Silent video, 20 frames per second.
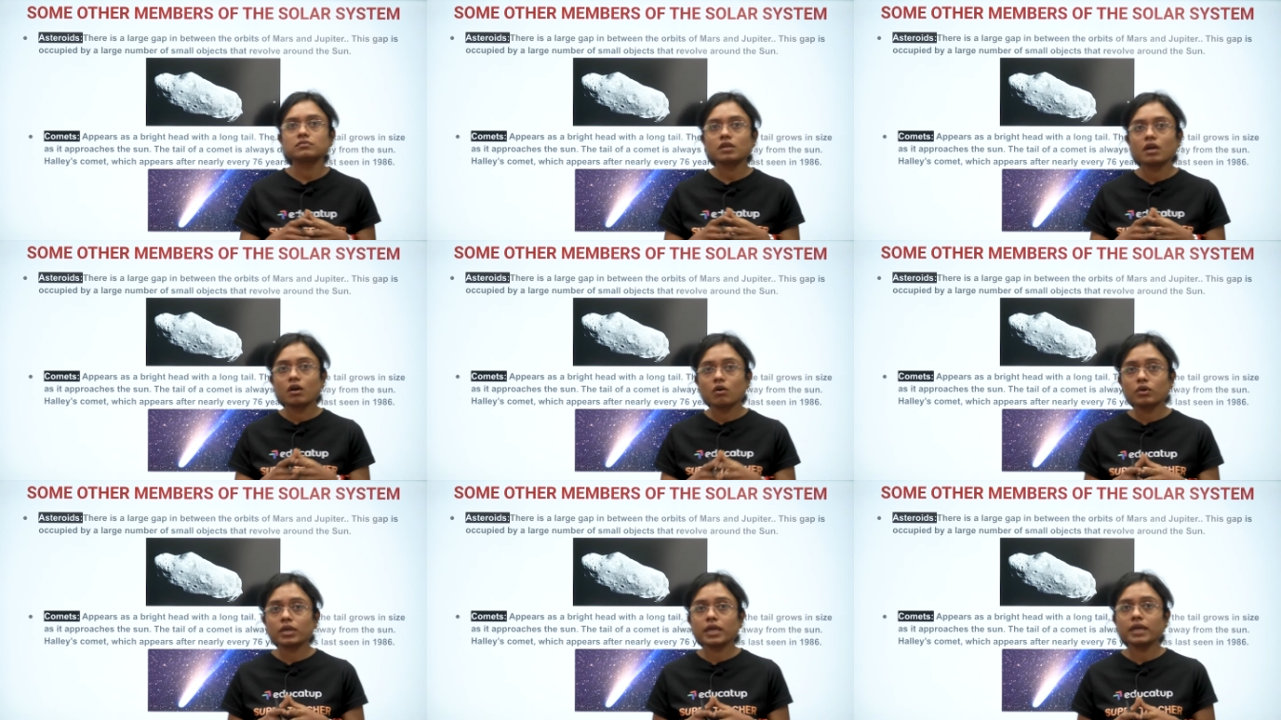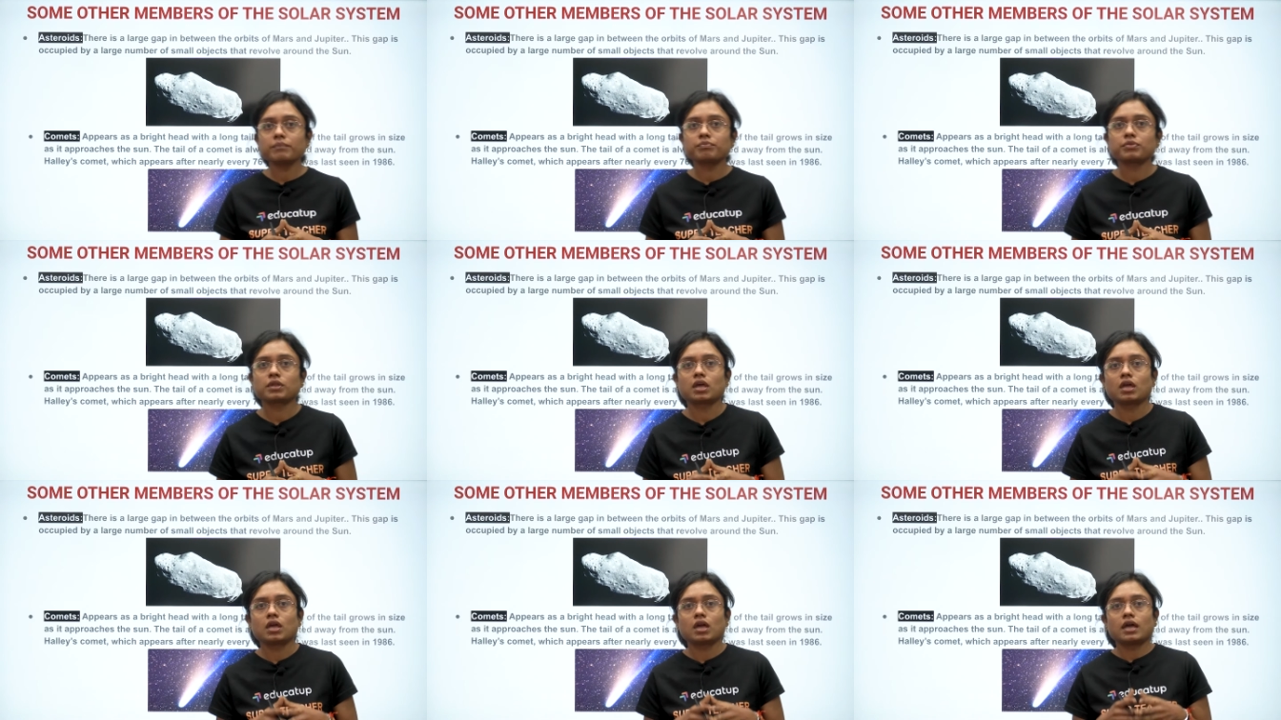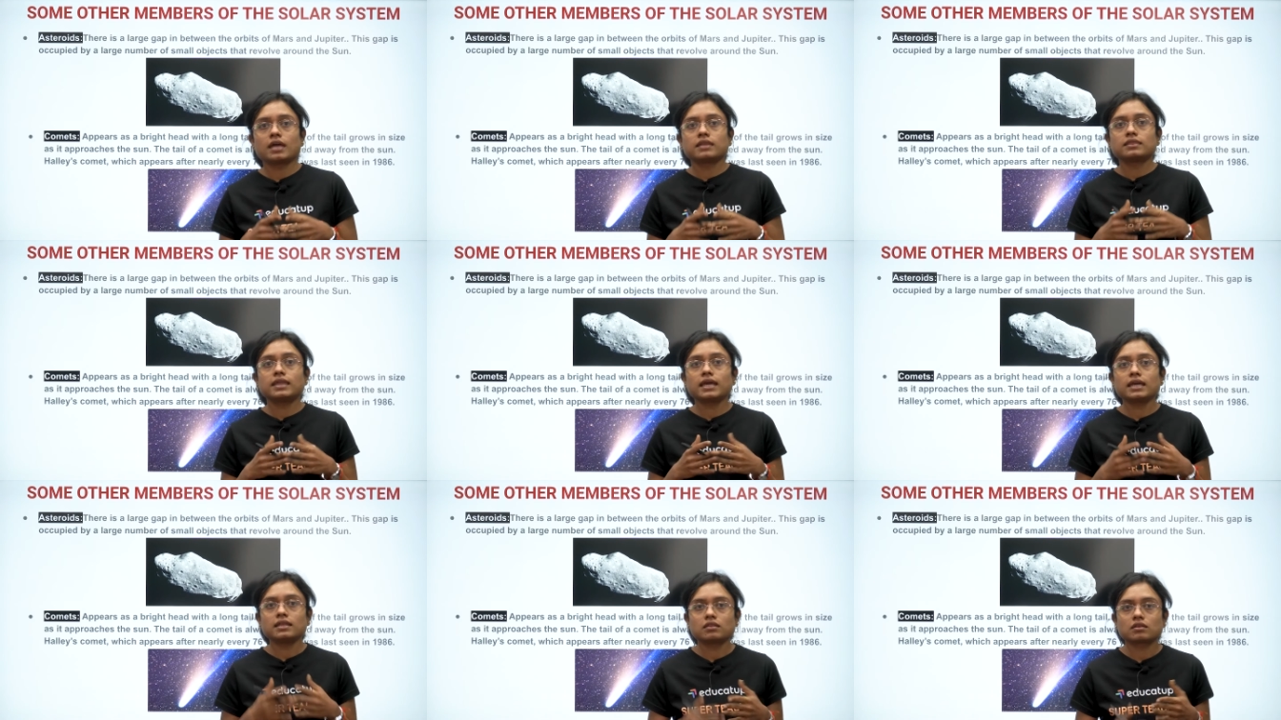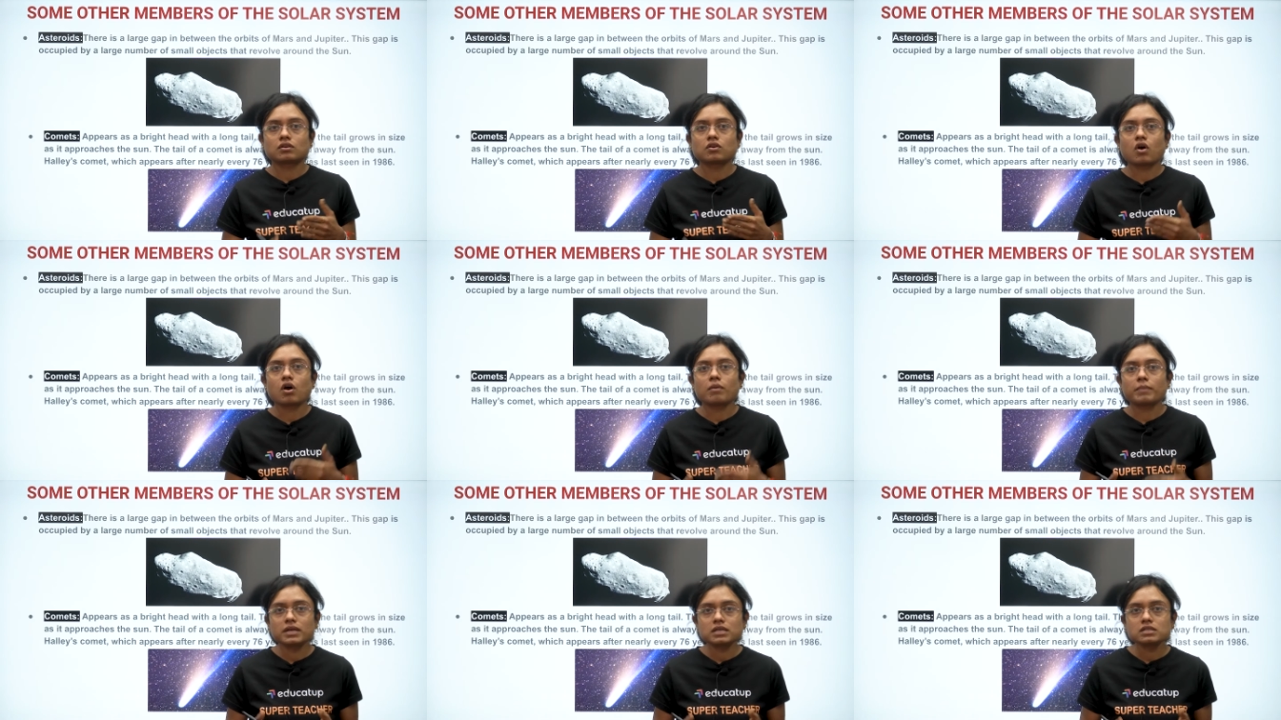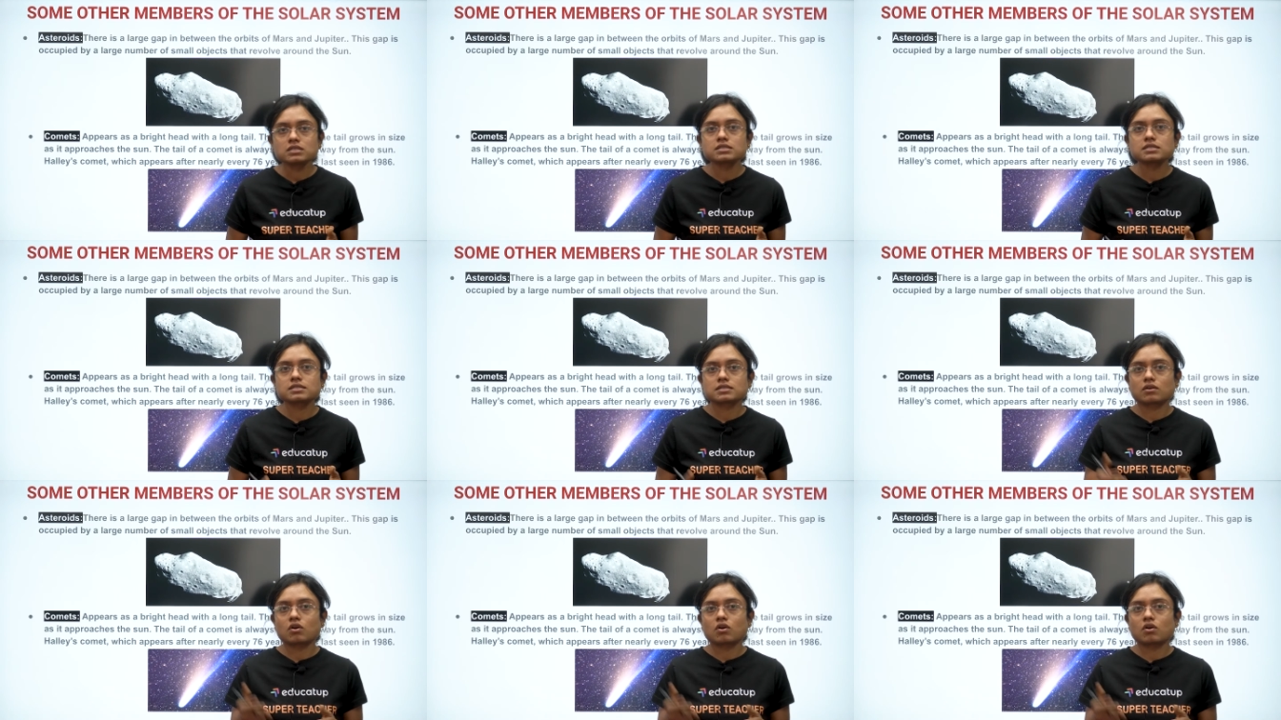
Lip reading: Okay. Then comets.